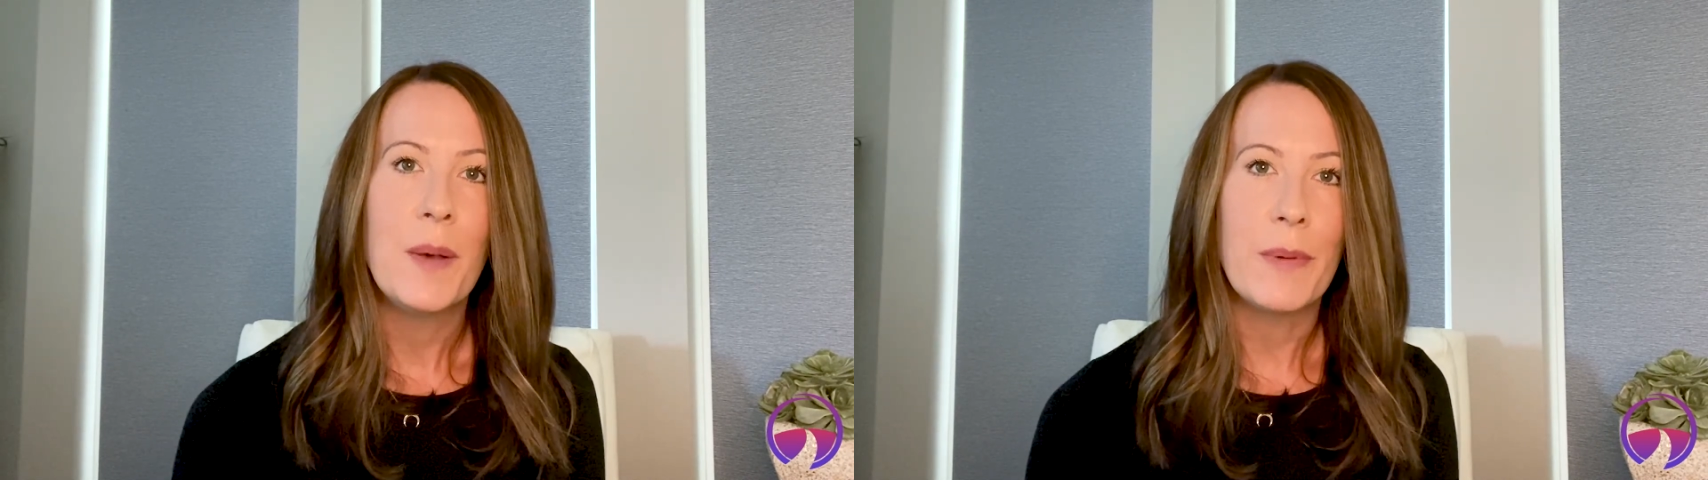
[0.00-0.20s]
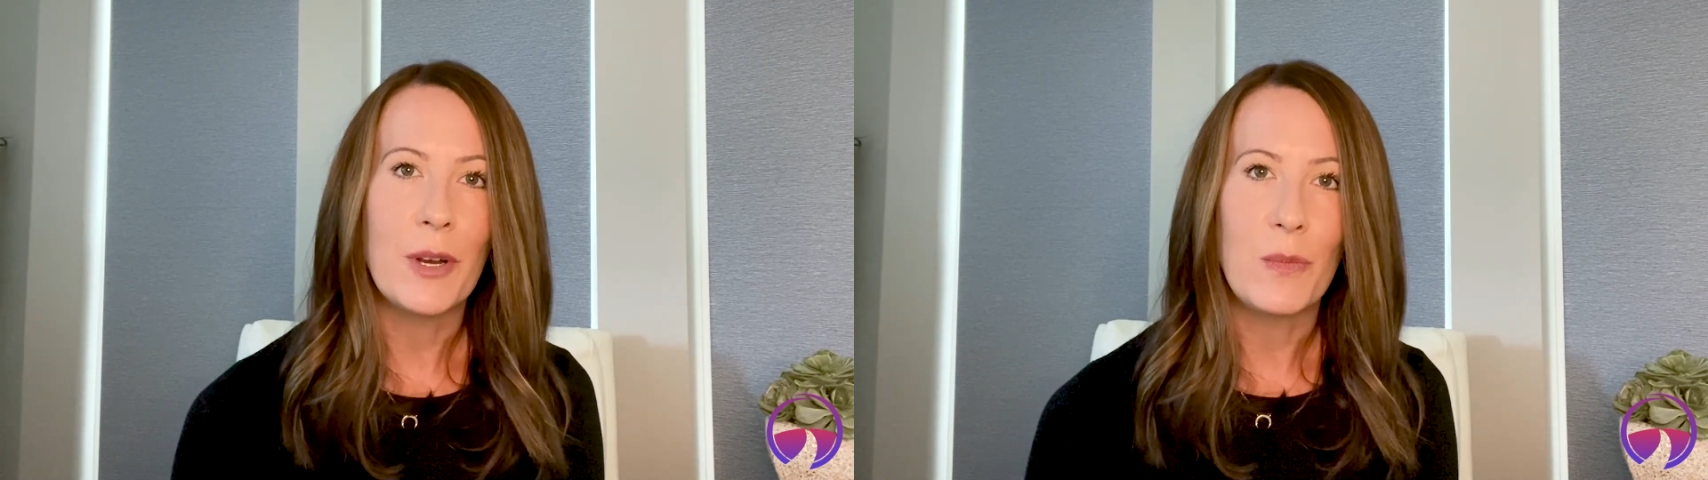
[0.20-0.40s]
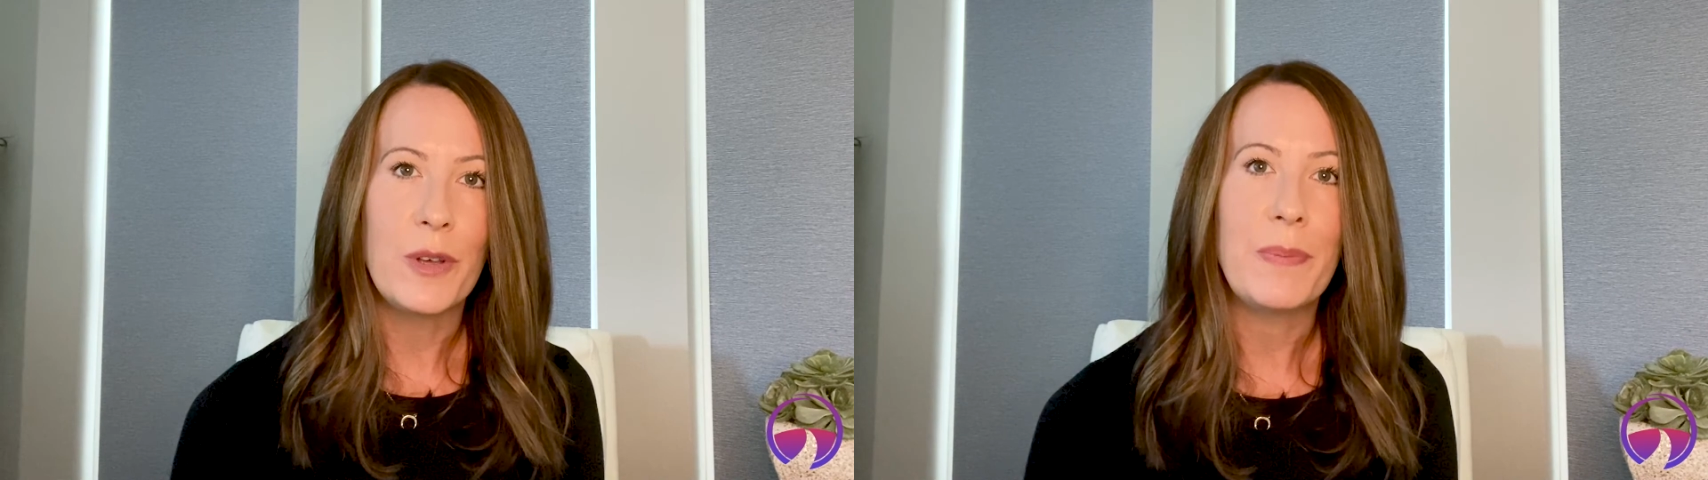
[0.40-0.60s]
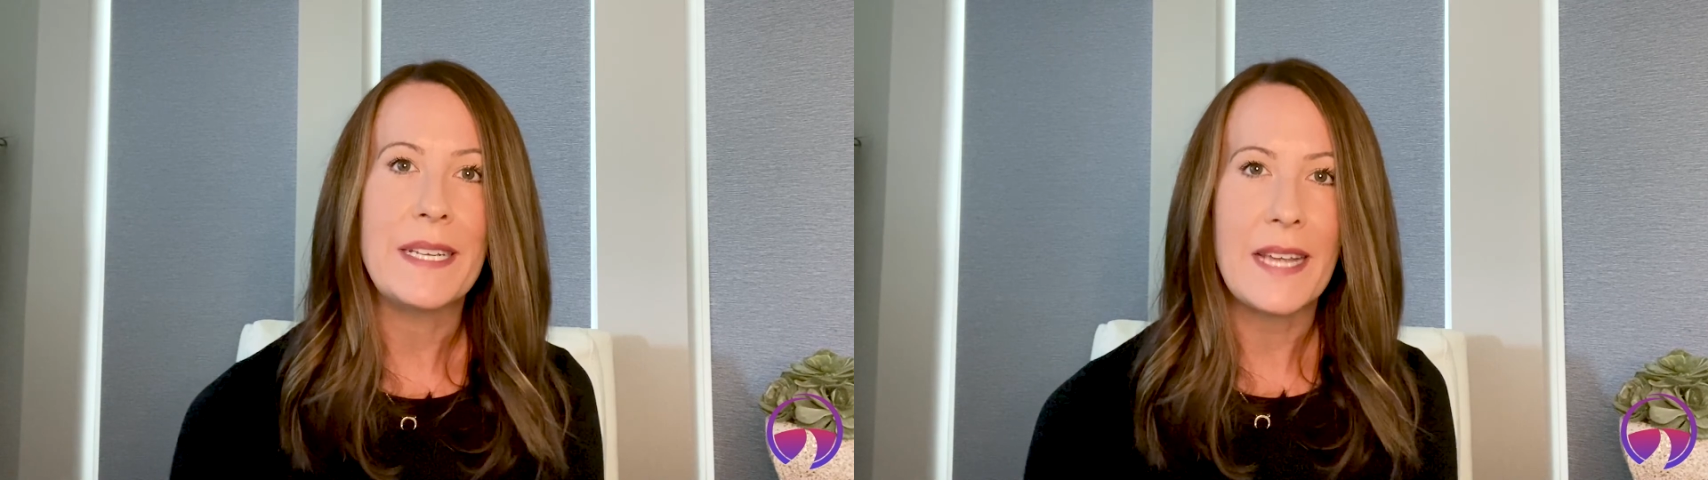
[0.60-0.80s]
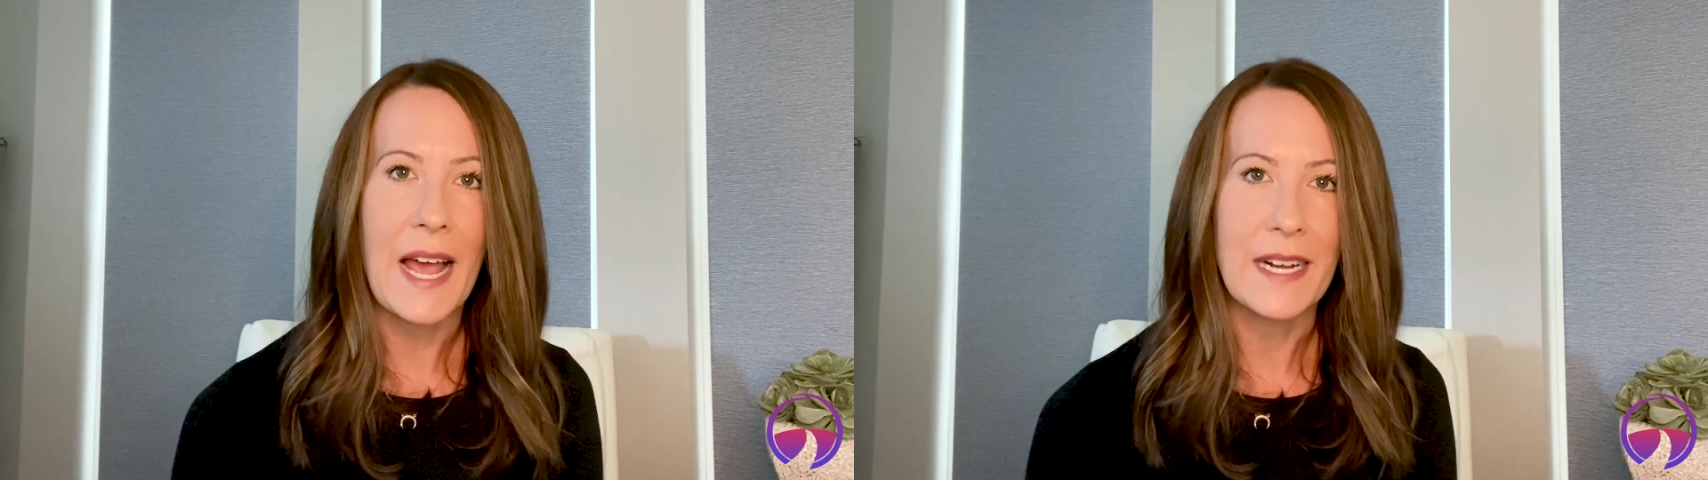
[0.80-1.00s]
but it will be
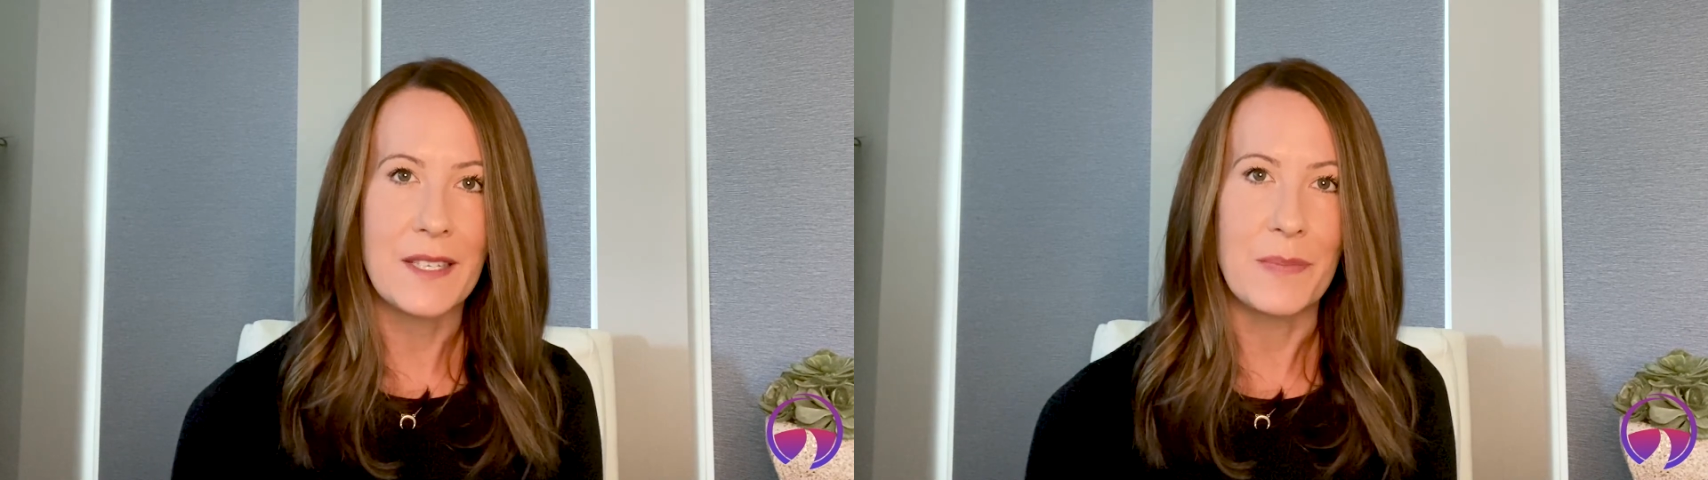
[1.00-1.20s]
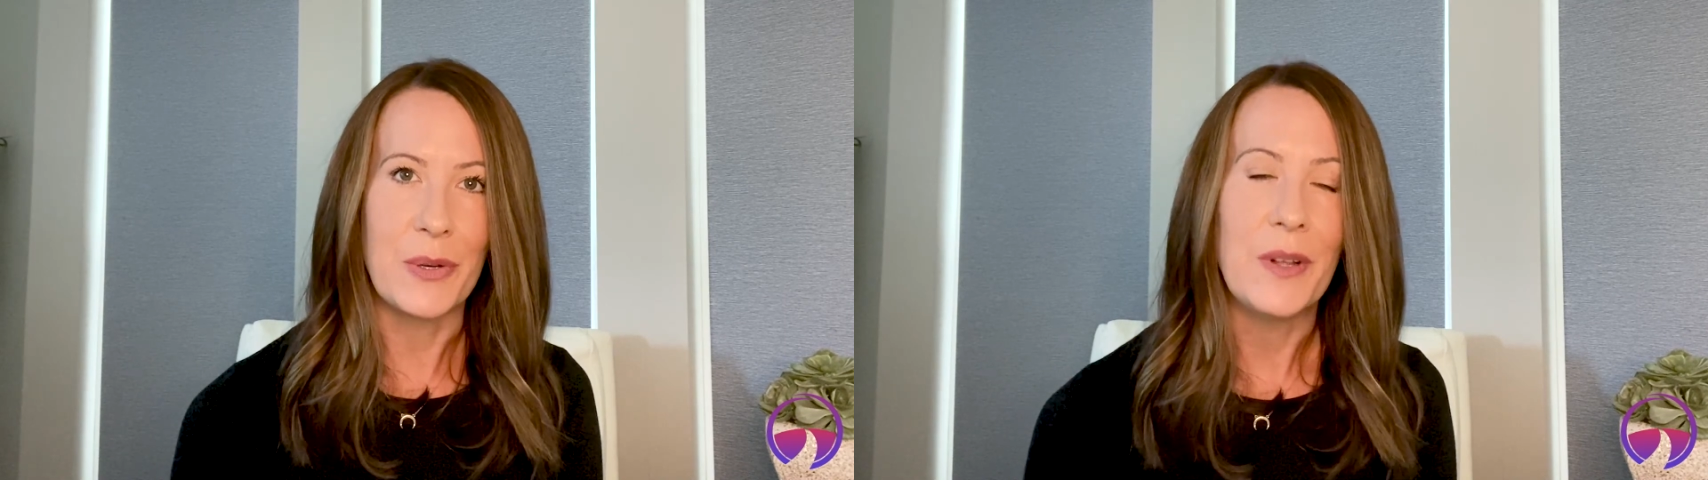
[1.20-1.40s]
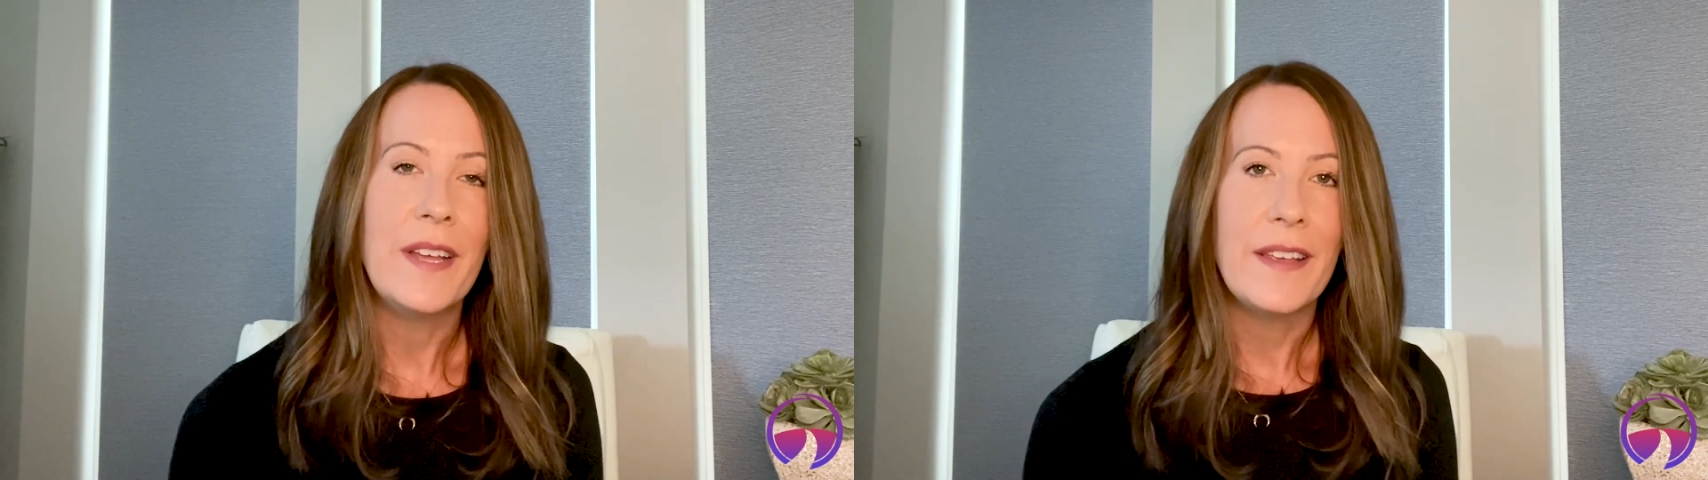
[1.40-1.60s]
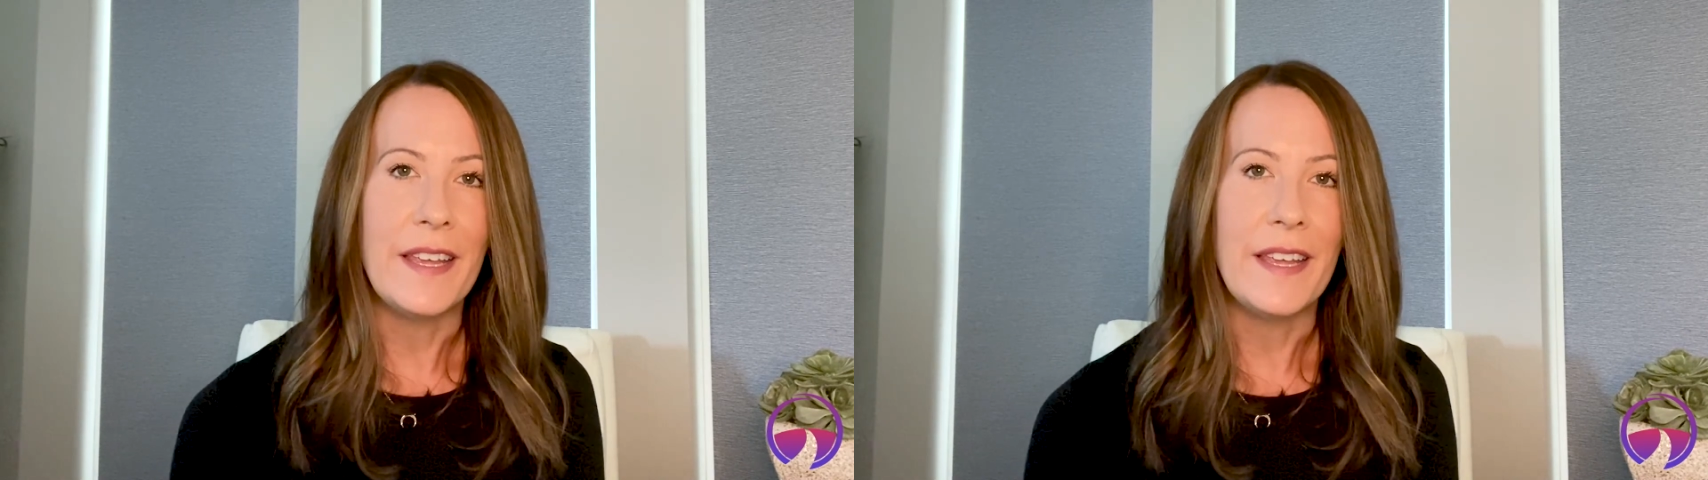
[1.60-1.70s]
taxable